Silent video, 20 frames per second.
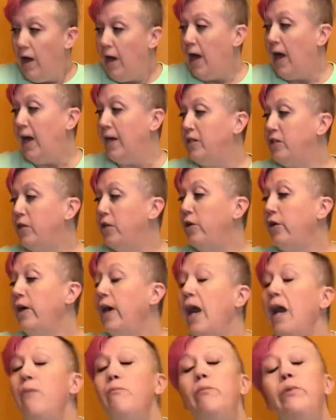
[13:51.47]
I
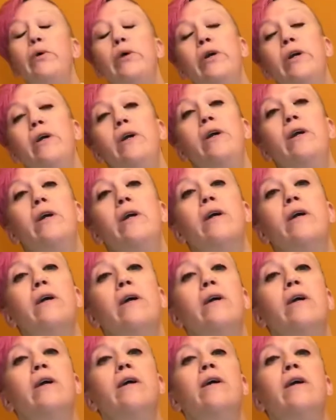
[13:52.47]
took a book,
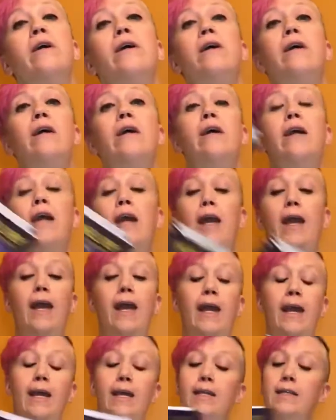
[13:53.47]

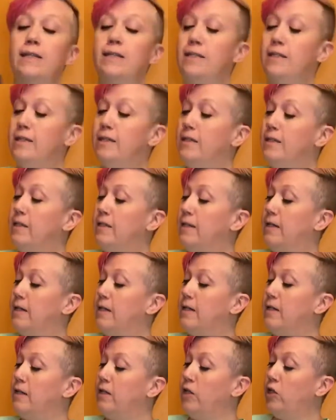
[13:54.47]
and
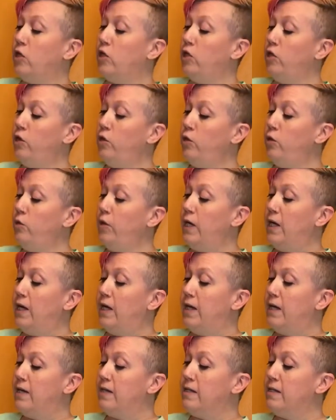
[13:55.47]
the clue
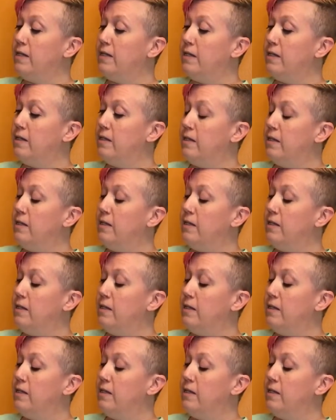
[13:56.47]
is